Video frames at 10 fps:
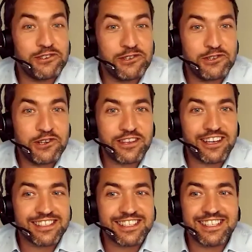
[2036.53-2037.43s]
you do know the
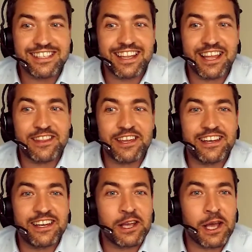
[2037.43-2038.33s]
answer to that,
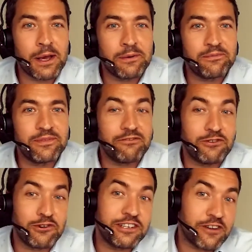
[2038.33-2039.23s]
then if
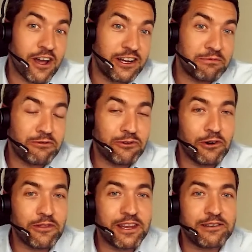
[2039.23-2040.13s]
you already heard it
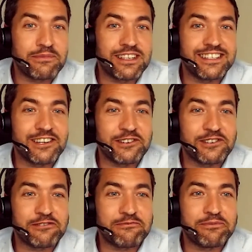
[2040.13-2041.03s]
before, then please hold
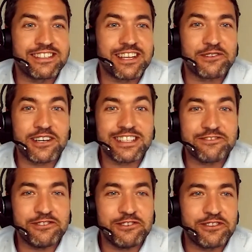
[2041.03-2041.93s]
off. But otherwise,
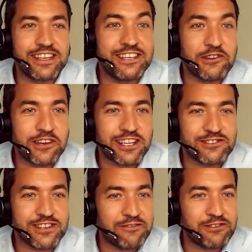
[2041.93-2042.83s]
if you think you know the
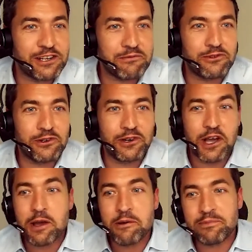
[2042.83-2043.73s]
answer and haven't heard it before,
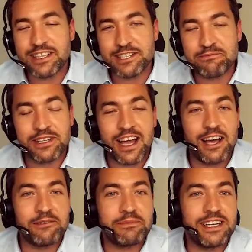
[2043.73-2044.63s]
please put it up